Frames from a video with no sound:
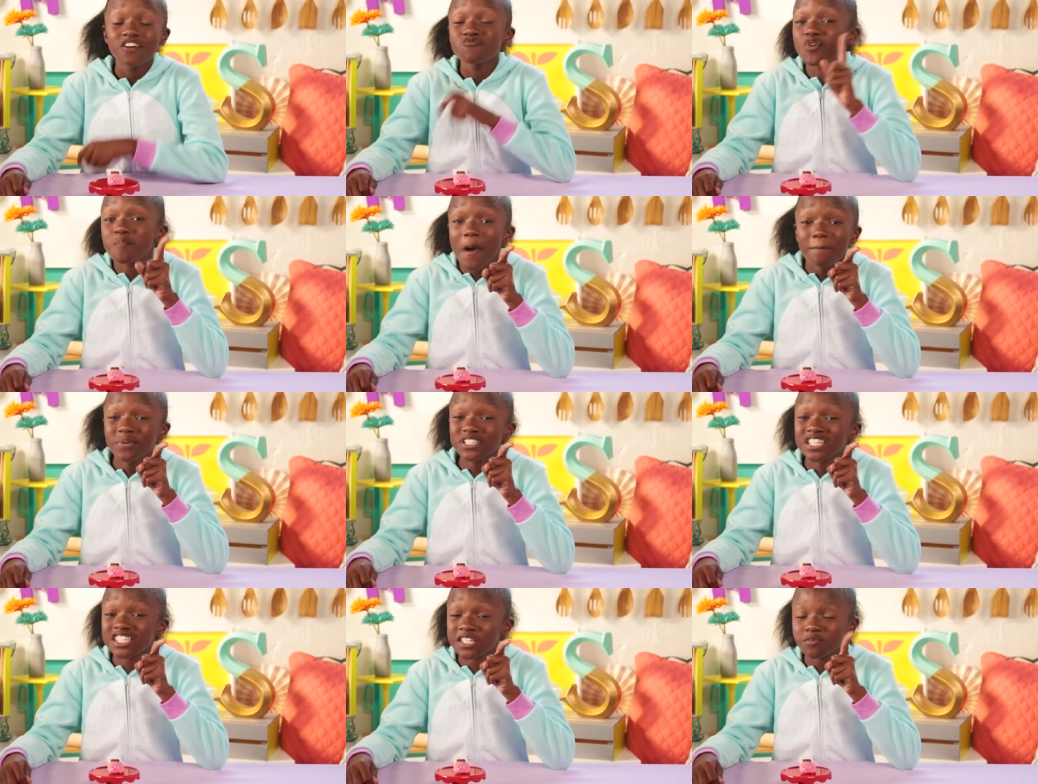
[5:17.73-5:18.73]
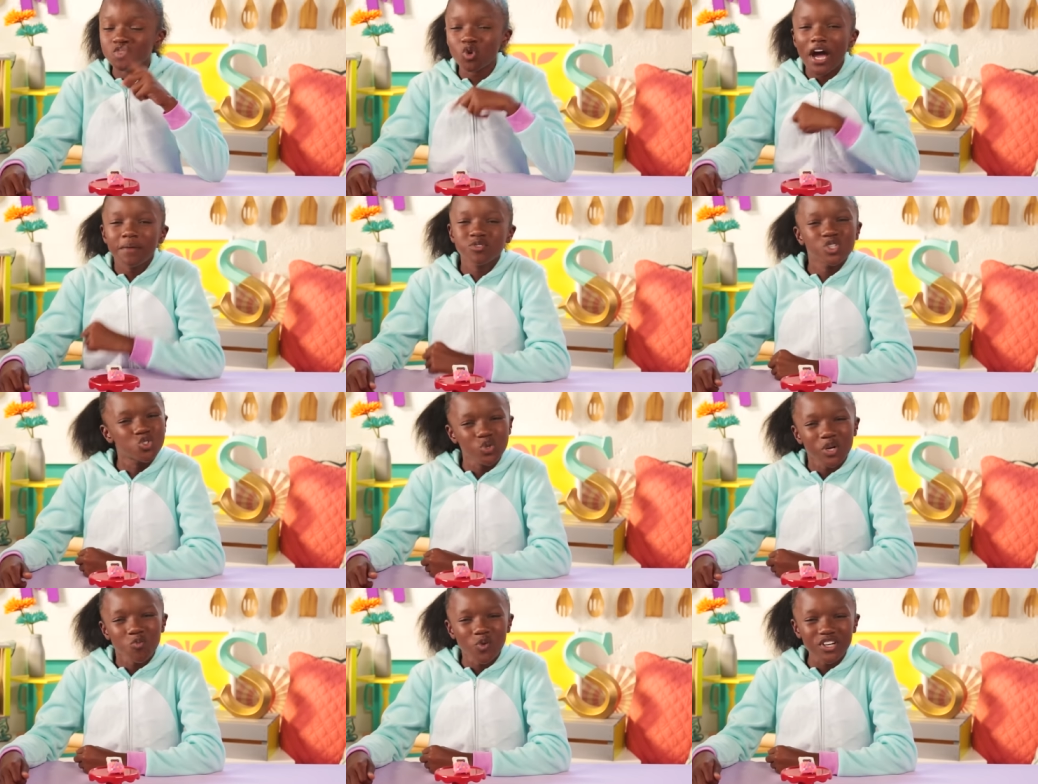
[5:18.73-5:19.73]
Remember to subscribe to
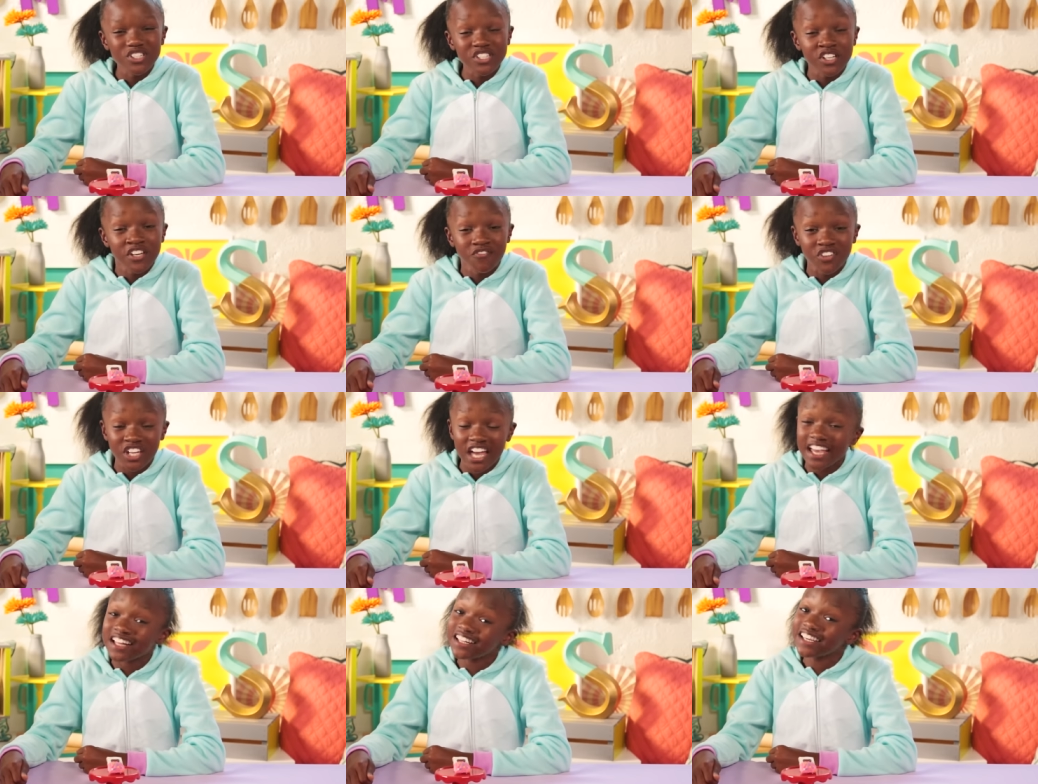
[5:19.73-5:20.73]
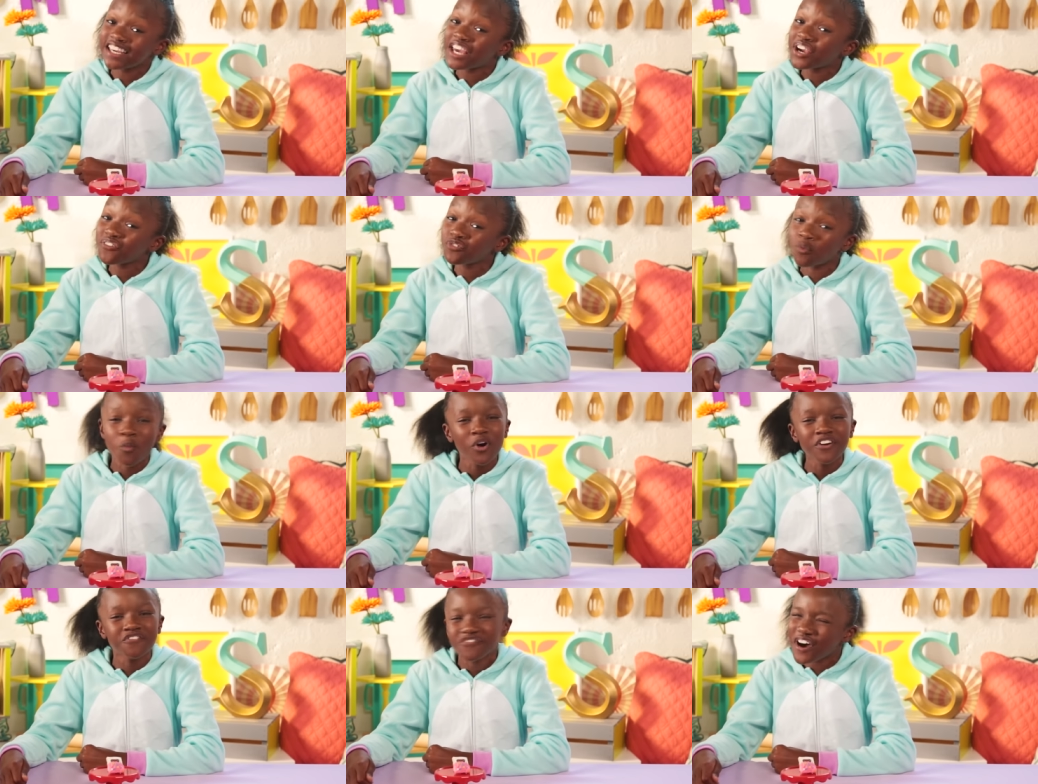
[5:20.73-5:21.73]
DreamWorks TV and click here for
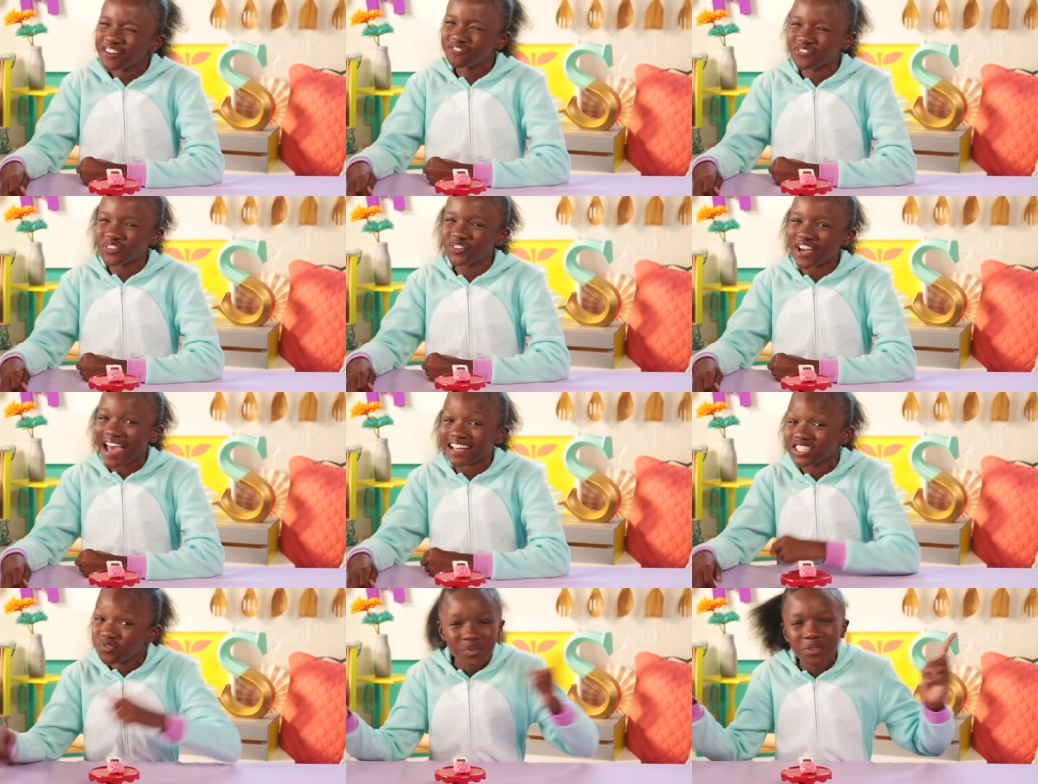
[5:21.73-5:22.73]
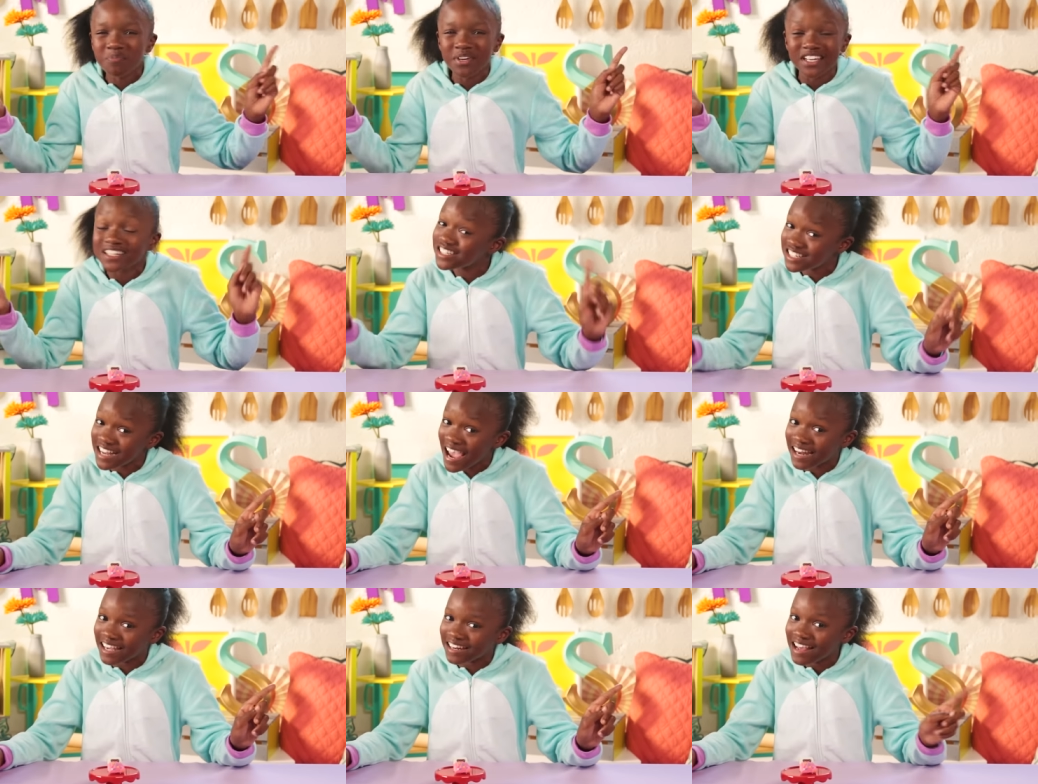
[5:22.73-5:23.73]
more fun food hacks with me,
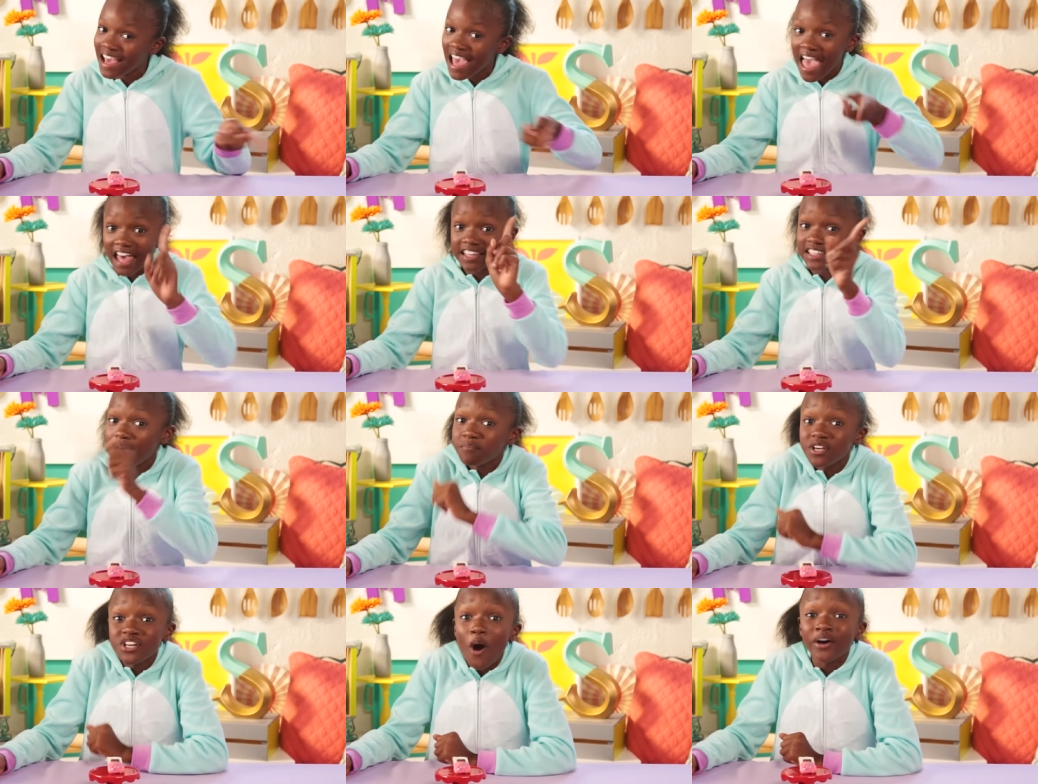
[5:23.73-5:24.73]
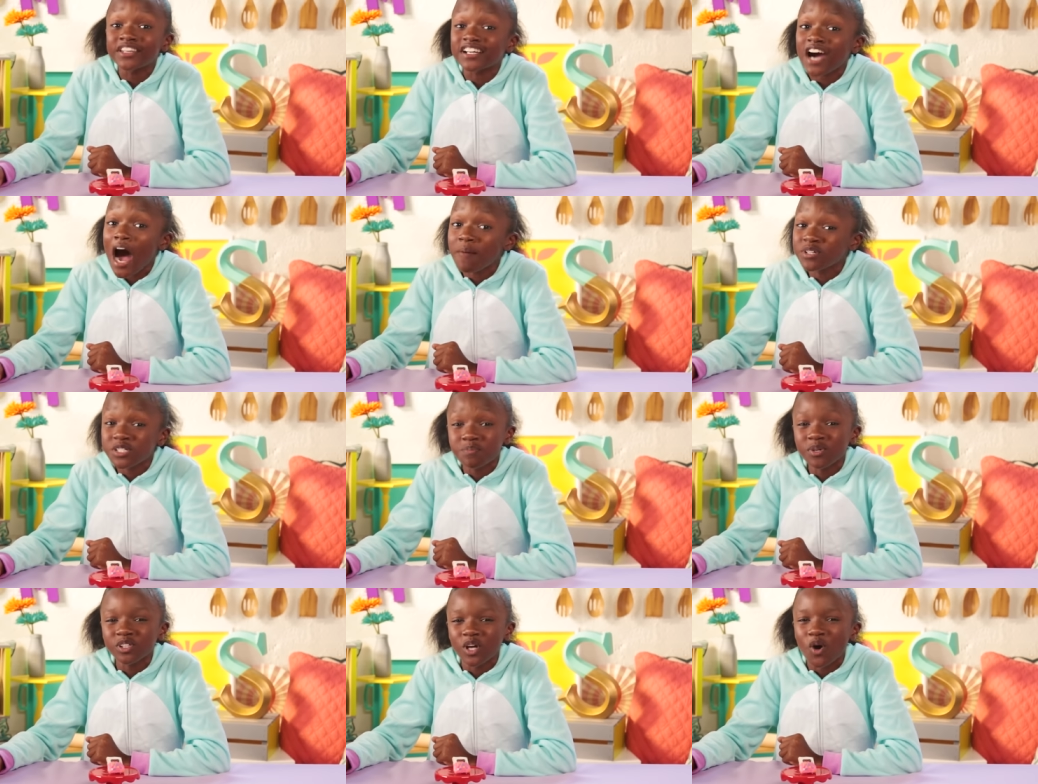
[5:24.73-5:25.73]
Shanynn. And let me know in the comments
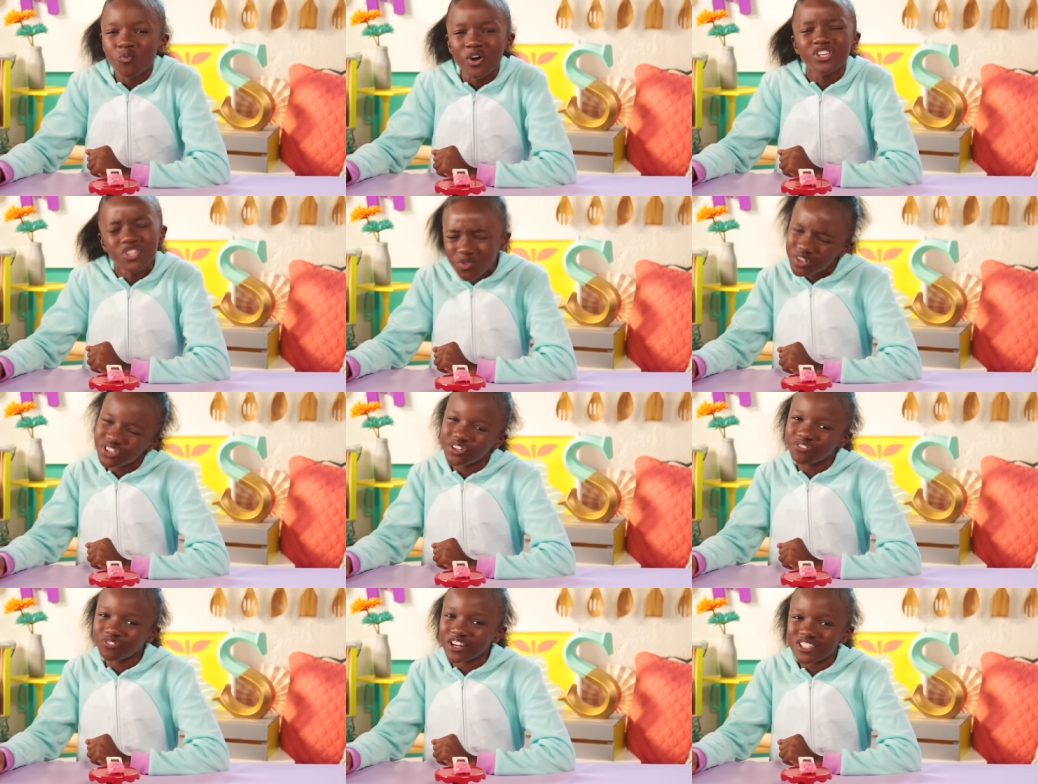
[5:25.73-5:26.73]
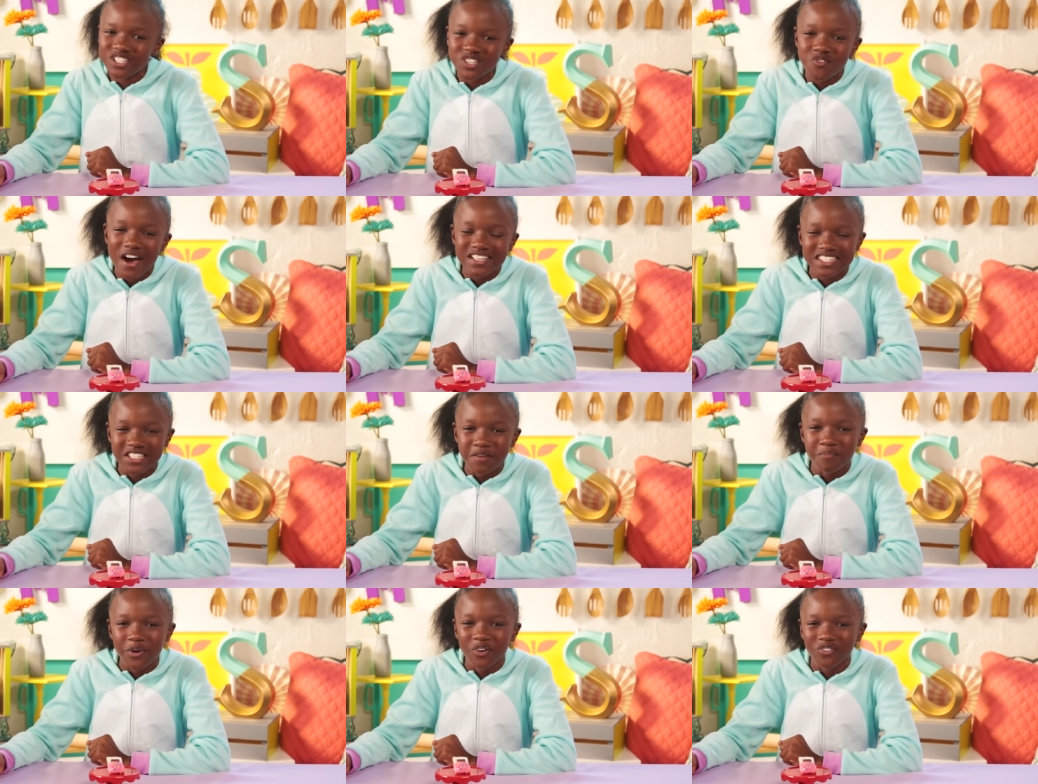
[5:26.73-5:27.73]
below what you and your friends do at
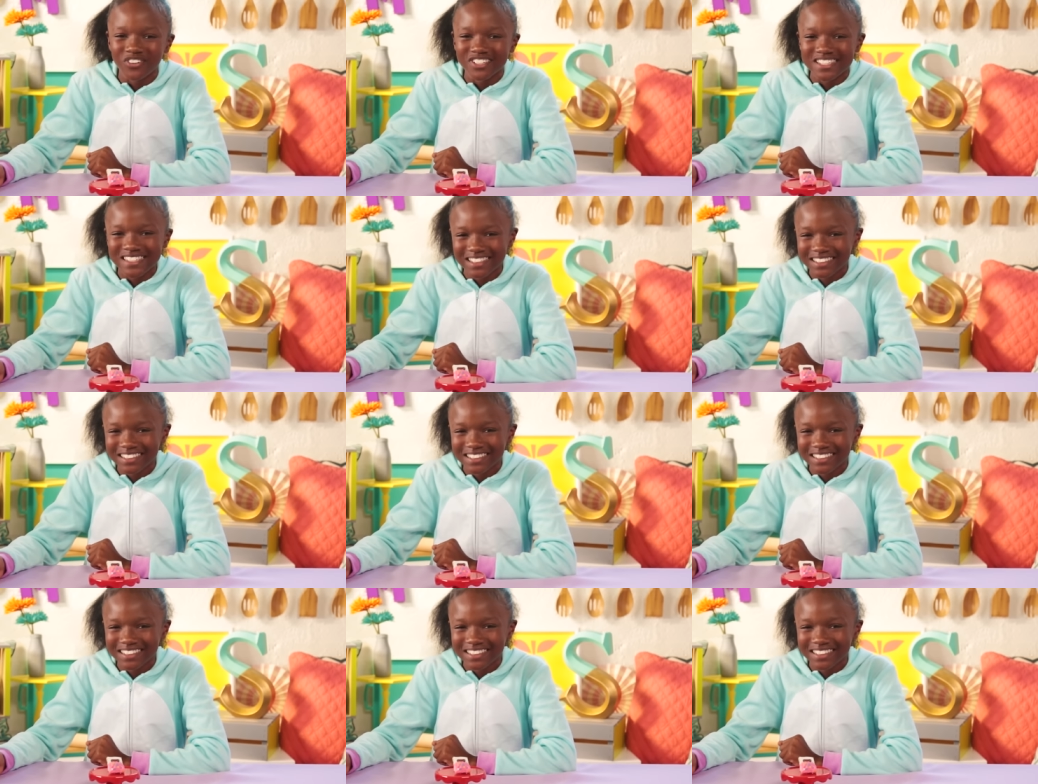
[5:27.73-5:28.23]
sleepovers.